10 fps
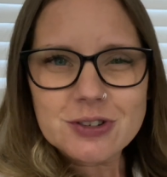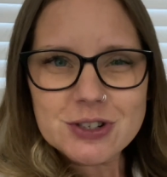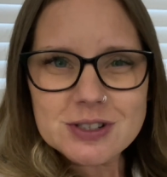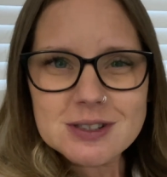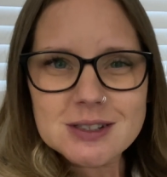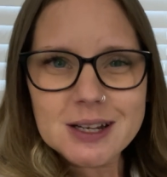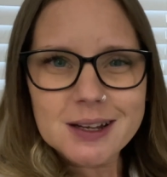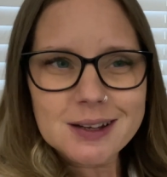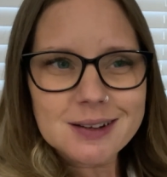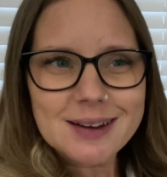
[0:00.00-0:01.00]
just
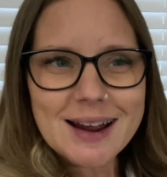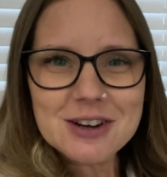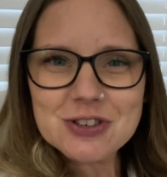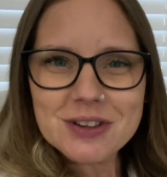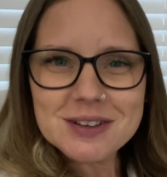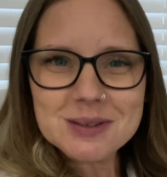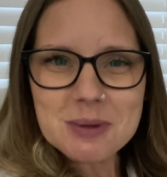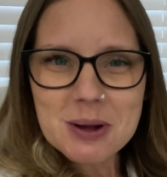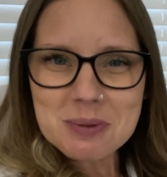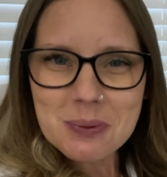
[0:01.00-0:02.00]
naturally as a
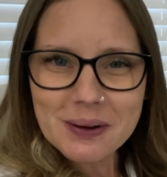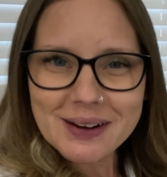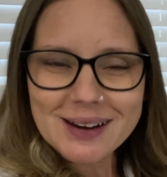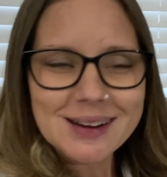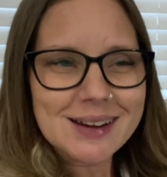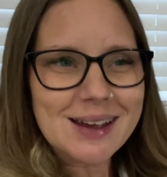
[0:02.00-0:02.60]
mom, you worry.